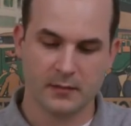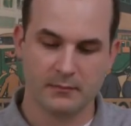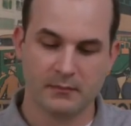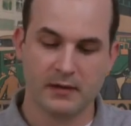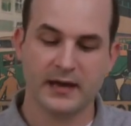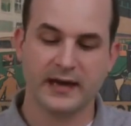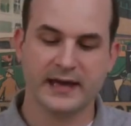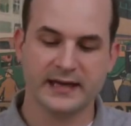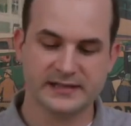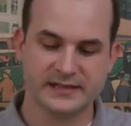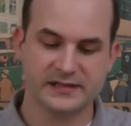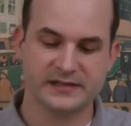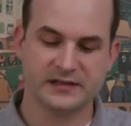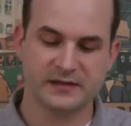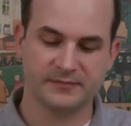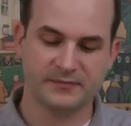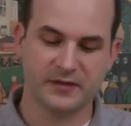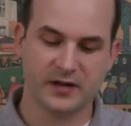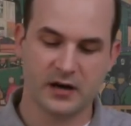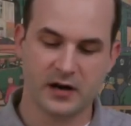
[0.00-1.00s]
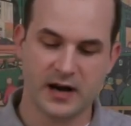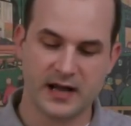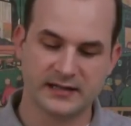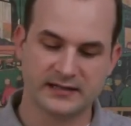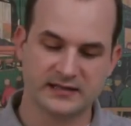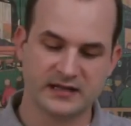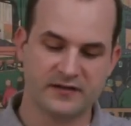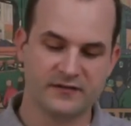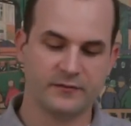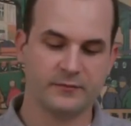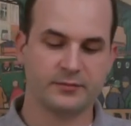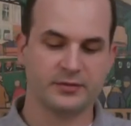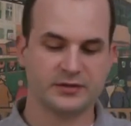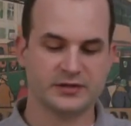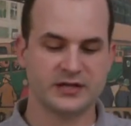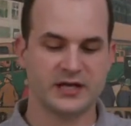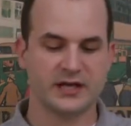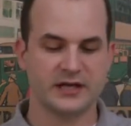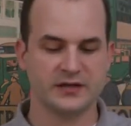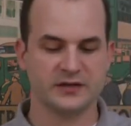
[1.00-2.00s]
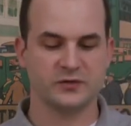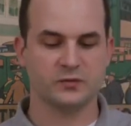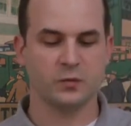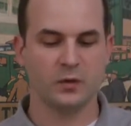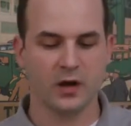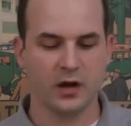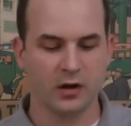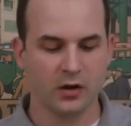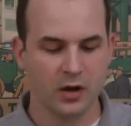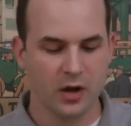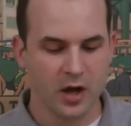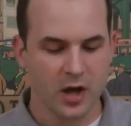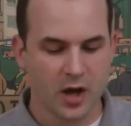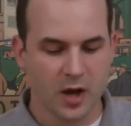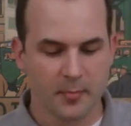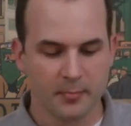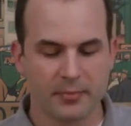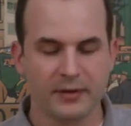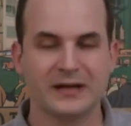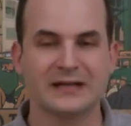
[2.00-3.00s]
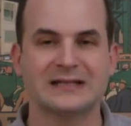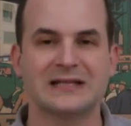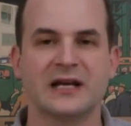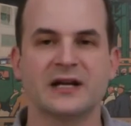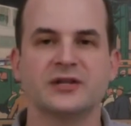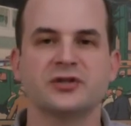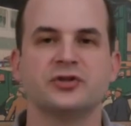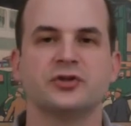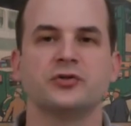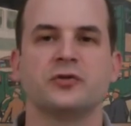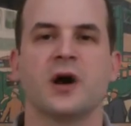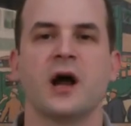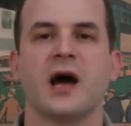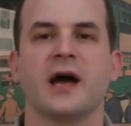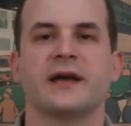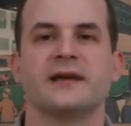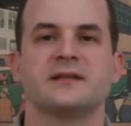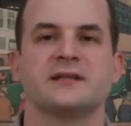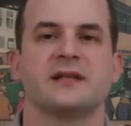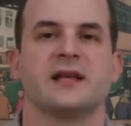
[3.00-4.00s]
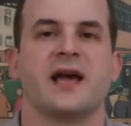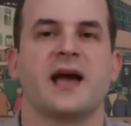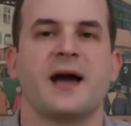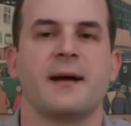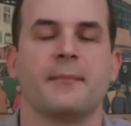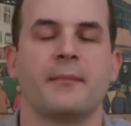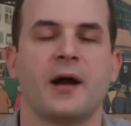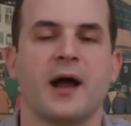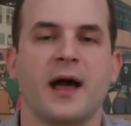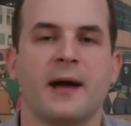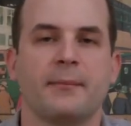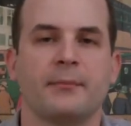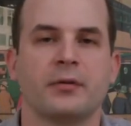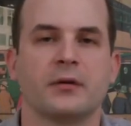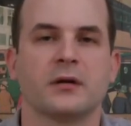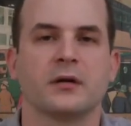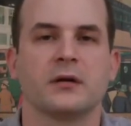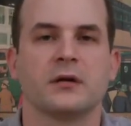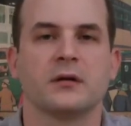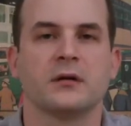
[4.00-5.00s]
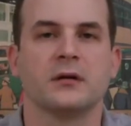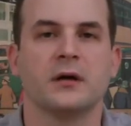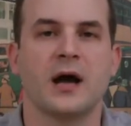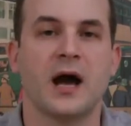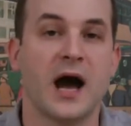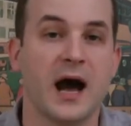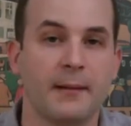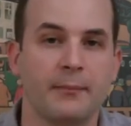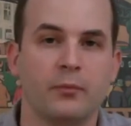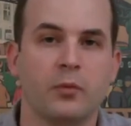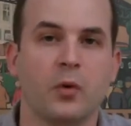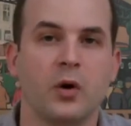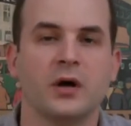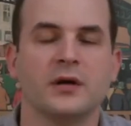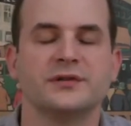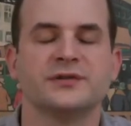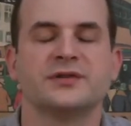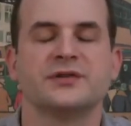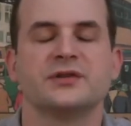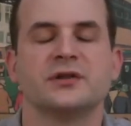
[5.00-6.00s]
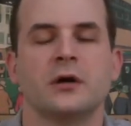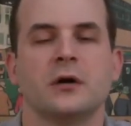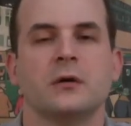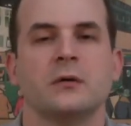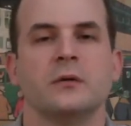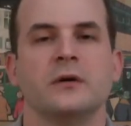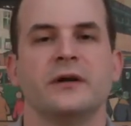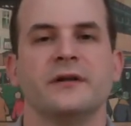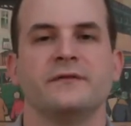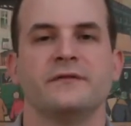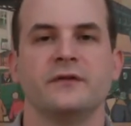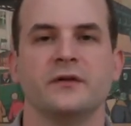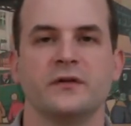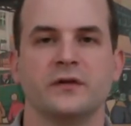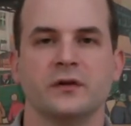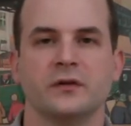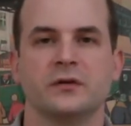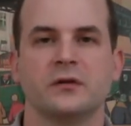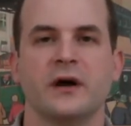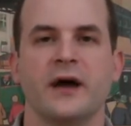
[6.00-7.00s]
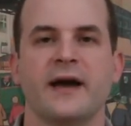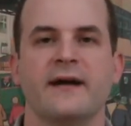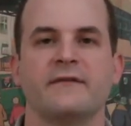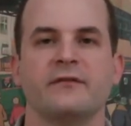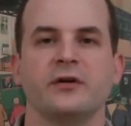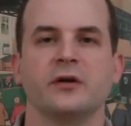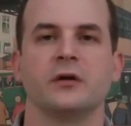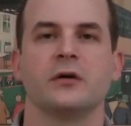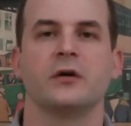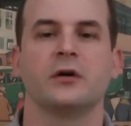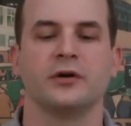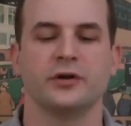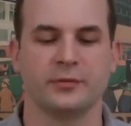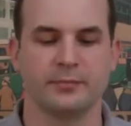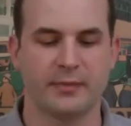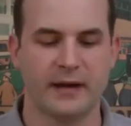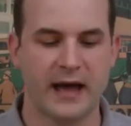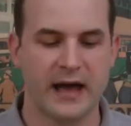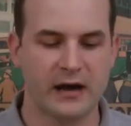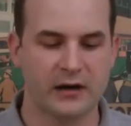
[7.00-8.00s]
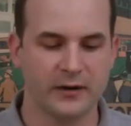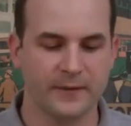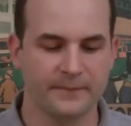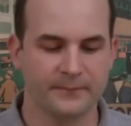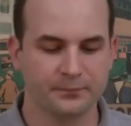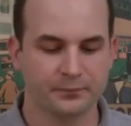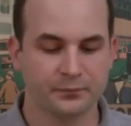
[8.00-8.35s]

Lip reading: My guess it's up there at 7% as well, but it's not as dry as the Apra hop was, so it feels a little heavier on your palate.